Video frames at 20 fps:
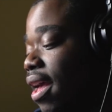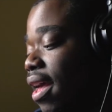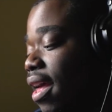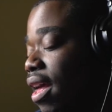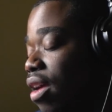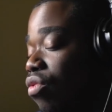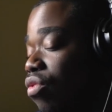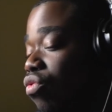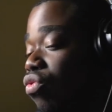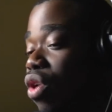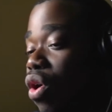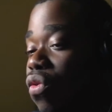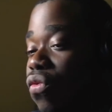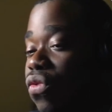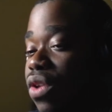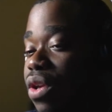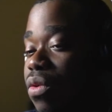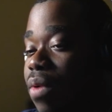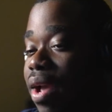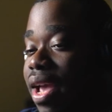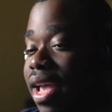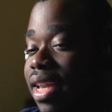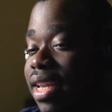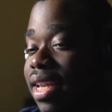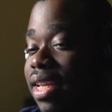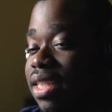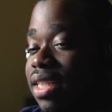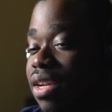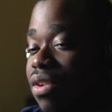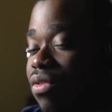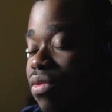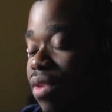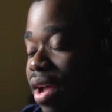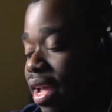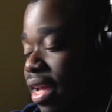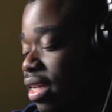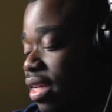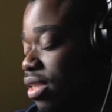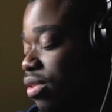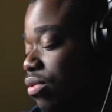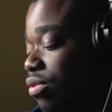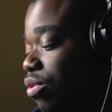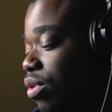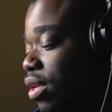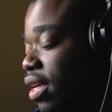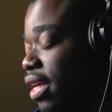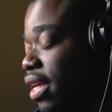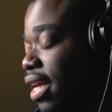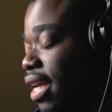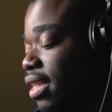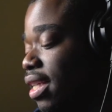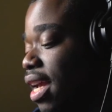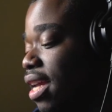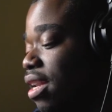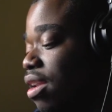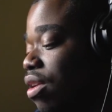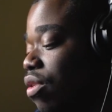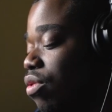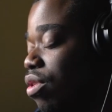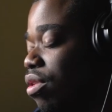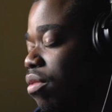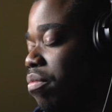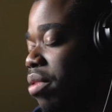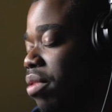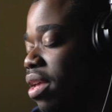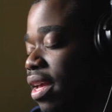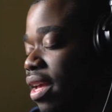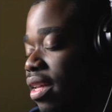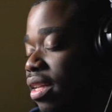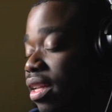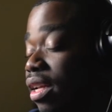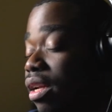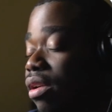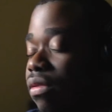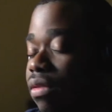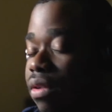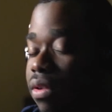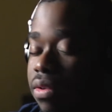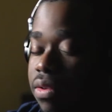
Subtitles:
Roe v. Wade isn't a right, it's a ruling. Yes, I know you're being literal.